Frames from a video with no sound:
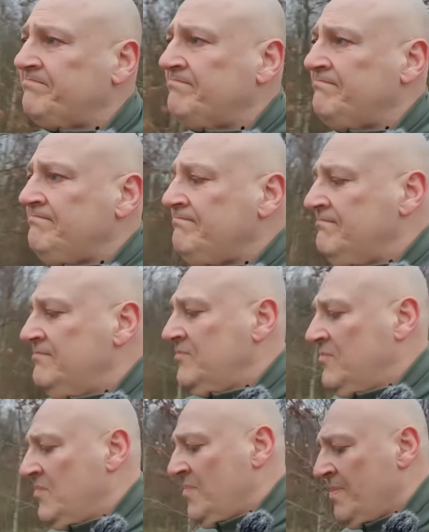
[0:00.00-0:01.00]

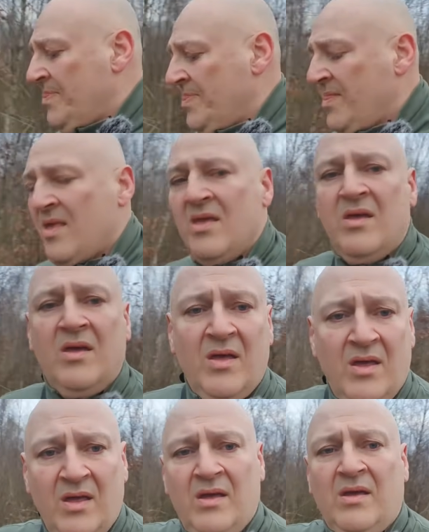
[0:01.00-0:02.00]

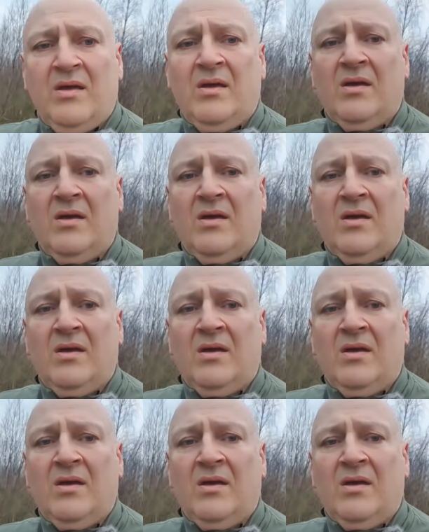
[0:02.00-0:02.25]
No one is speaking in this clip.